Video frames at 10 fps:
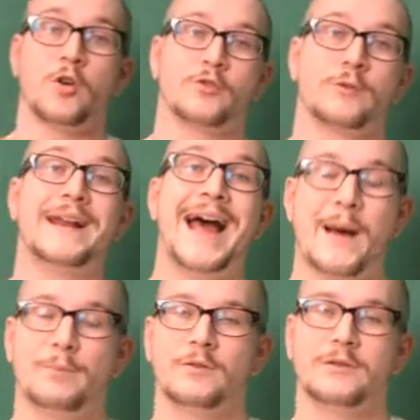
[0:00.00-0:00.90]
Green
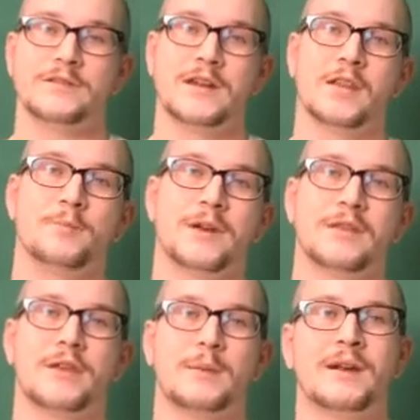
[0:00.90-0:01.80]
apple is kind of the big
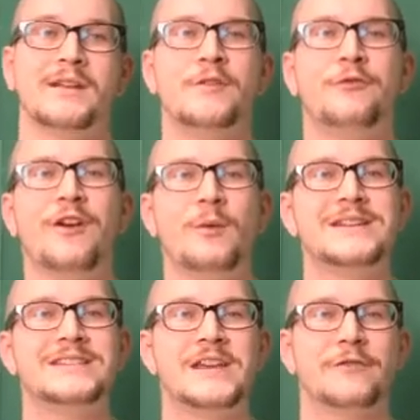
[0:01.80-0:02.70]
thing, but in a
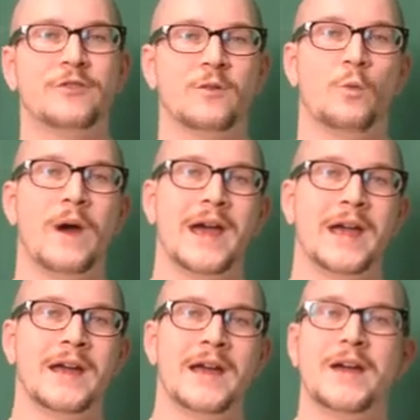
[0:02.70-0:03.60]
very different
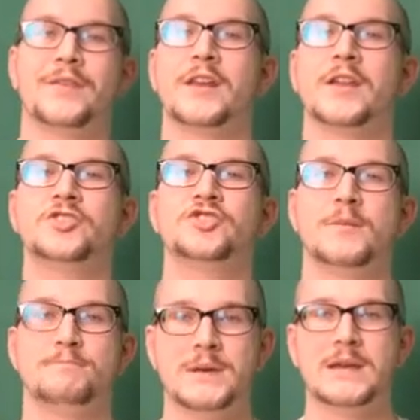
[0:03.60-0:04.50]
way than a
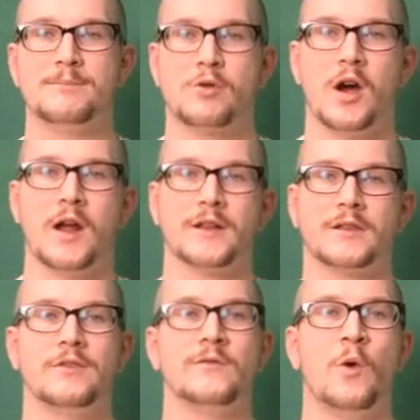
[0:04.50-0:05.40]
Jim Beam product.
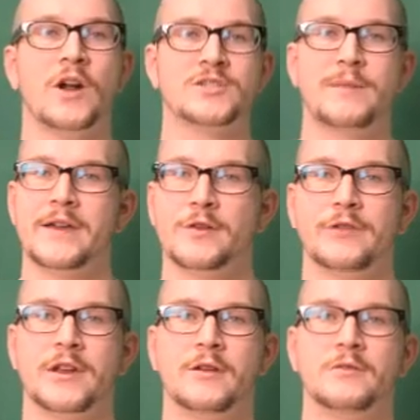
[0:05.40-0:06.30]
If you've watched my other
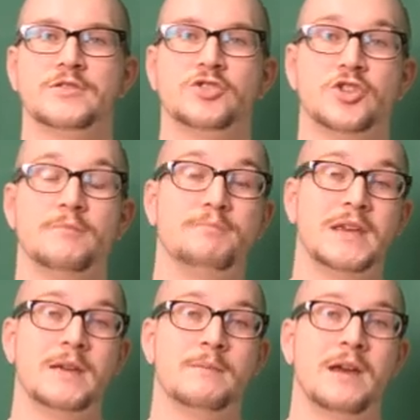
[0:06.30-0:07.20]
videos, Jim
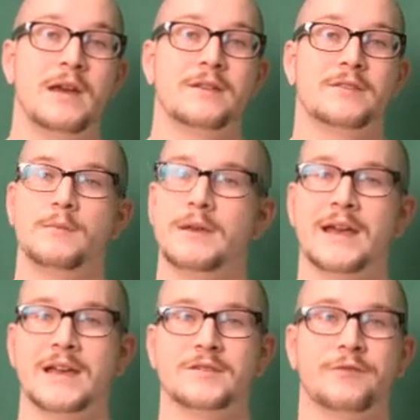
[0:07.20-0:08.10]
Beam, to me,
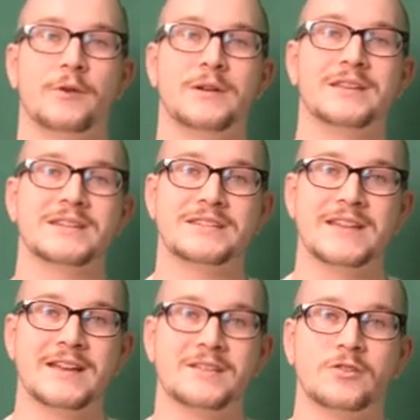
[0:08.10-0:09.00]
has a very
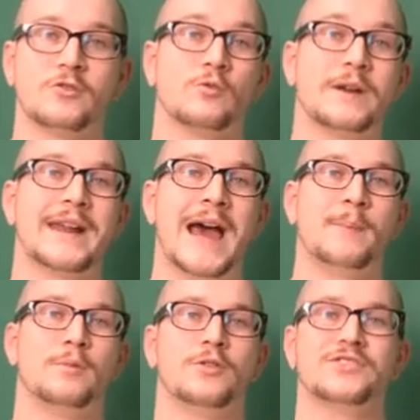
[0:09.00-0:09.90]
distinct green
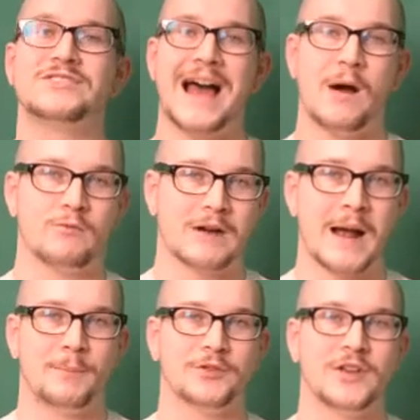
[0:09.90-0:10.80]
apple, sour
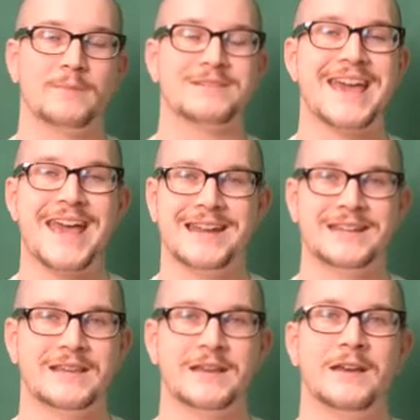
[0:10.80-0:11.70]
apple type
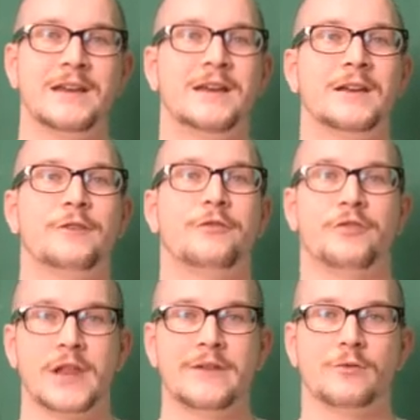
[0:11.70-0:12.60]
candy
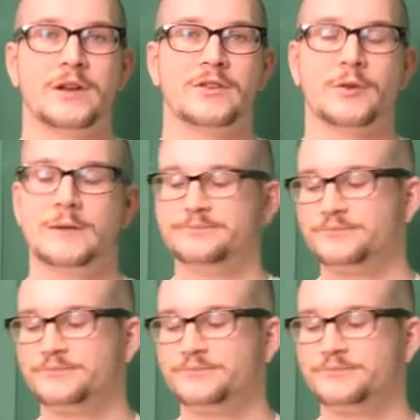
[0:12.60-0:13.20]
flavoring to it.